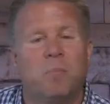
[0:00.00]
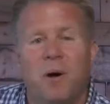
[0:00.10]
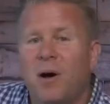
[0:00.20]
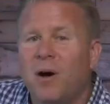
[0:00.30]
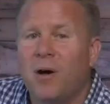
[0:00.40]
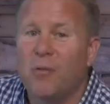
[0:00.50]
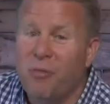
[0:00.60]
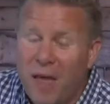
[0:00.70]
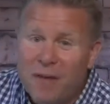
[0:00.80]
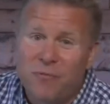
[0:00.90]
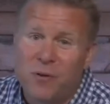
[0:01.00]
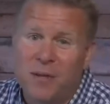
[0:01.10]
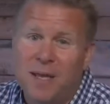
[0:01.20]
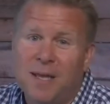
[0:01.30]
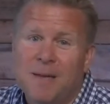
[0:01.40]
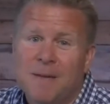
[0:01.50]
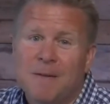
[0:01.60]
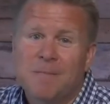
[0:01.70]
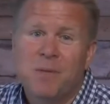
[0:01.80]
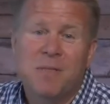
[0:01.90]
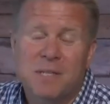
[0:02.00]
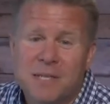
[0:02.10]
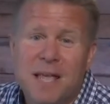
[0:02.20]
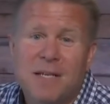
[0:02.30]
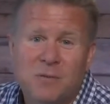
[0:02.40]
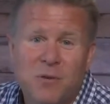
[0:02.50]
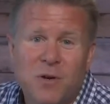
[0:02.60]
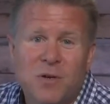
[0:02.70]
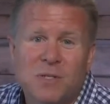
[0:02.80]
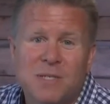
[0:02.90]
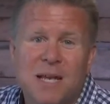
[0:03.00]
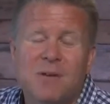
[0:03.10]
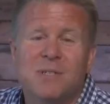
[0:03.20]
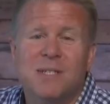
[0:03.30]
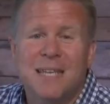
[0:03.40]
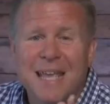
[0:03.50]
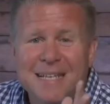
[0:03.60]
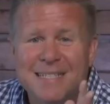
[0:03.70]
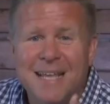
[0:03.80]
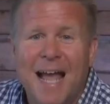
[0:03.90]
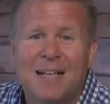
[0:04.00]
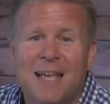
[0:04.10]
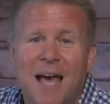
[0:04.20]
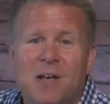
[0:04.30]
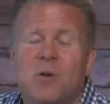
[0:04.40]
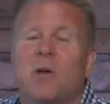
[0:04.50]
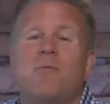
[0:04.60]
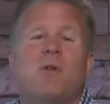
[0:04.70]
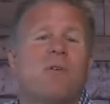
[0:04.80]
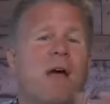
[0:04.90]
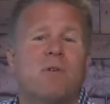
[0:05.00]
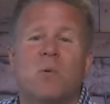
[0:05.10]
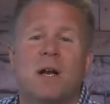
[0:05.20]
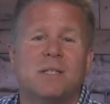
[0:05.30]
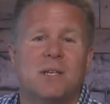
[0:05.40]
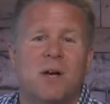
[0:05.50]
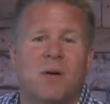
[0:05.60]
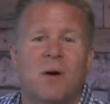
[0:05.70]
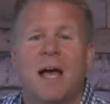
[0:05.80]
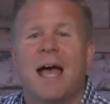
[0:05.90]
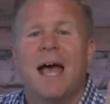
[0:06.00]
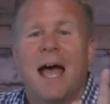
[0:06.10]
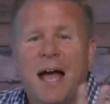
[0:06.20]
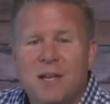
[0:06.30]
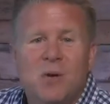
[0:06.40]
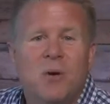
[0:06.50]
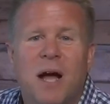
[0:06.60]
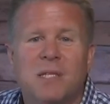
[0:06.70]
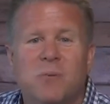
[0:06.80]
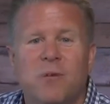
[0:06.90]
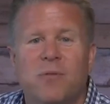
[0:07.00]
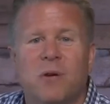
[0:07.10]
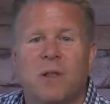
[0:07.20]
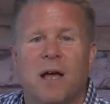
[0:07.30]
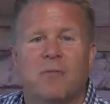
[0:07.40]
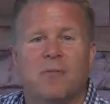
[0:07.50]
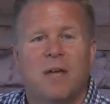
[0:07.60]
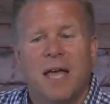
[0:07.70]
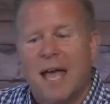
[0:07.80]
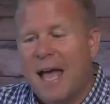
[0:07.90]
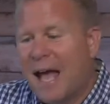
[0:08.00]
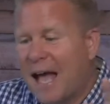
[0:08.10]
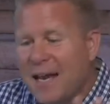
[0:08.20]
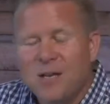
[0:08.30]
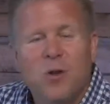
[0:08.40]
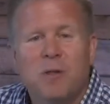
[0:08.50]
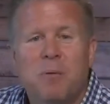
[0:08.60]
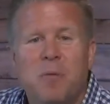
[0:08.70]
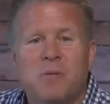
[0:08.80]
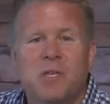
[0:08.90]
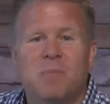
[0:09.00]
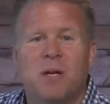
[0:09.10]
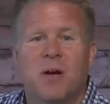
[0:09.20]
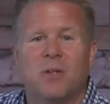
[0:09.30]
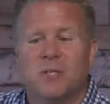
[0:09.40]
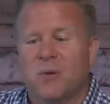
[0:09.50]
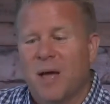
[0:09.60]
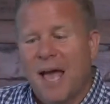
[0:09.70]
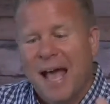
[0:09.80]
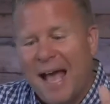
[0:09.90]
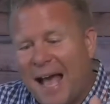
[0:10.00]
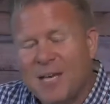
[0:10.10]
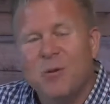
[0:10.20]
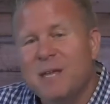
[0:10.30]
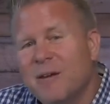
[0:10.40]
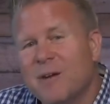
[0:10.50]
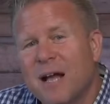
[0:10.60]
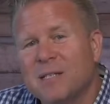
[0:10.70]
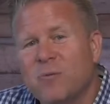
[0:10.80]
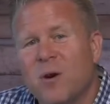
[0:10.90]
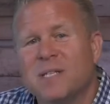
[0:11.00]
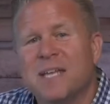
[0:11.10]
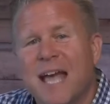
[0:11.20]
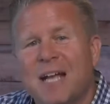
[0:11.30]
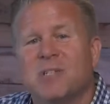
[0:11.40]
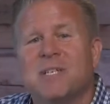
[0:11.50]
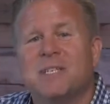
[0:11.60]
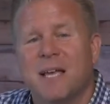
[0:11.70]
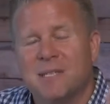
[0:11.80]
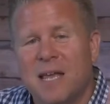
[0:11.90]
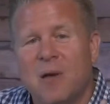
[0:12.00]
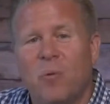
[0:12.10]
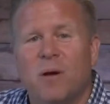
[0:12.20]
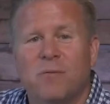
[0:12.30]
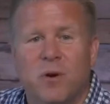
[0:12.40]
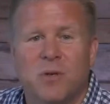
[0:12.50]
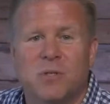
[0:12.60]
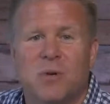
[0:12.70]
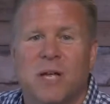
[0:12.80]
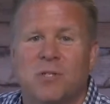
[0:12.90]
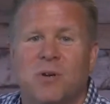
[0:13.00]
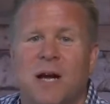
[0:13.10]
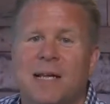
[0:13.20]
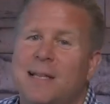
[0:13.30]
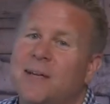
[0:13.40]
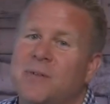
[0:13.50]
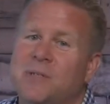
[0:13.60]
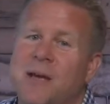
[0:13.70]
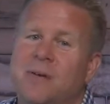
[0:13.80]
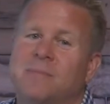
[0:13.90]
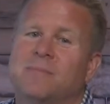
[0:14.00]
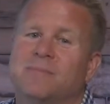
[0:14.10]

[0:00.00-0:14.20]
Well, Paul, thankfully, in this next verse, tells us exactly how to do it. If you've ever wanted to know, how do you know God's will for your life? How do you know the purpose you've been called to? How do you hear God's voice? He actually says it in one verse, so get your highlighters out.